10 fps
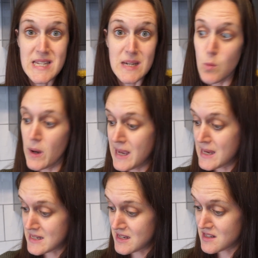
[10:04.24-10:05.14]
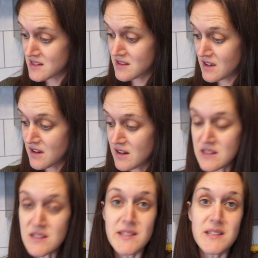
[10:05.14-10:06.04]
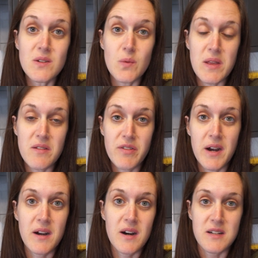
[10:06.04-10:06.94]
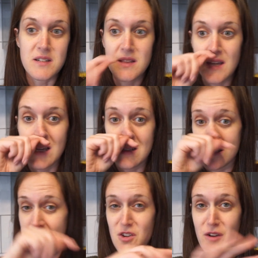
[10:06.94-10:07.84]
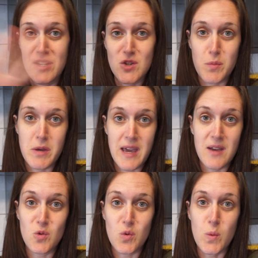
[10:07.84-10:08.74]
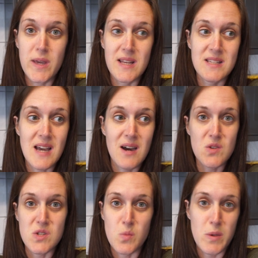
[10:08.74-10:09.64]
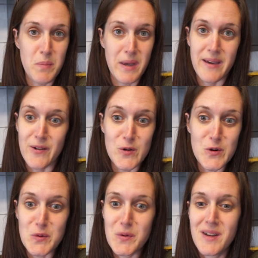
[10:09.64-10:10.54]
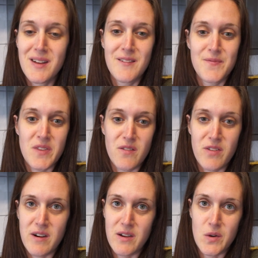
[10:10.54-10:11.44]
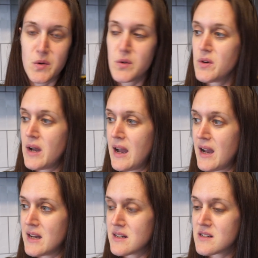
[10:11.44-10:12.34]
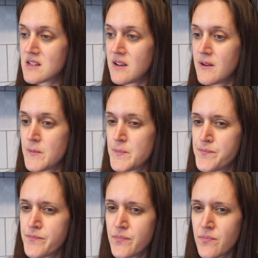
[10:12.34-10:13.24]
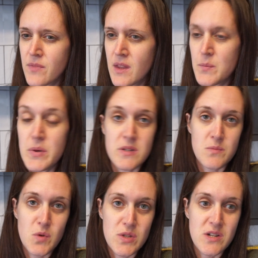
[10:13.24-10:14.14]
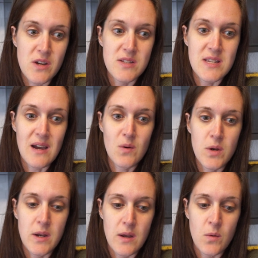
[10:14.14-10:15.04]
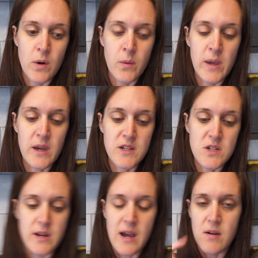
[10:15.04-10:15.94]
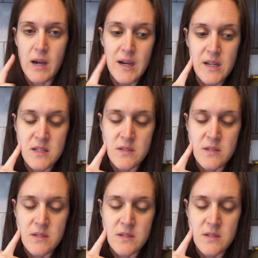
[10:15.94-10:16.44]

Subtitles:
de-weeded the garden, didn't we? The front garden. The kids did a great job of getting all the weeds out, sweeping it all. Very cool. And put some more stones down. What are we going to do now, guys?